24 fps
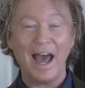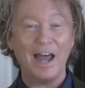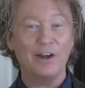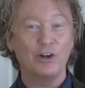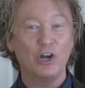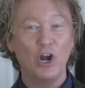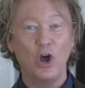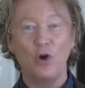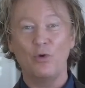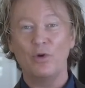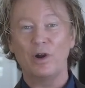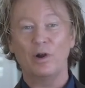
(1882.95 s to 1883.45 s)
I
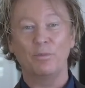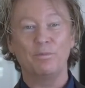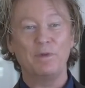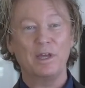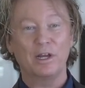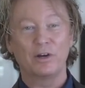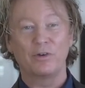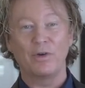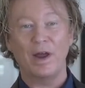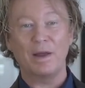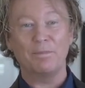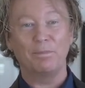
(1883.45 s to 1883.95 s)
know it'll
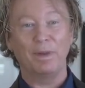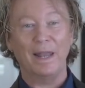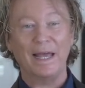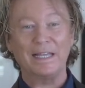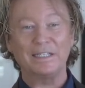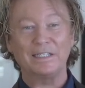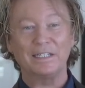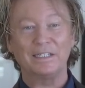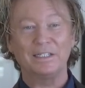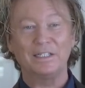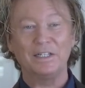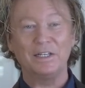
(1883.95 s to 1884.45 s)
be a great
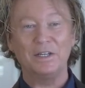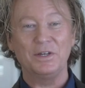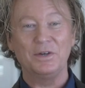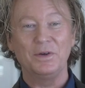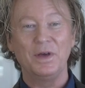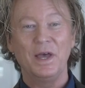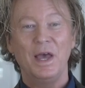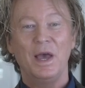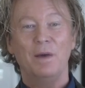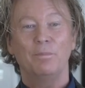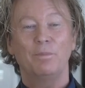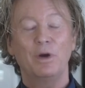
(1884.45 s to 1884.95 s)
blessing to you,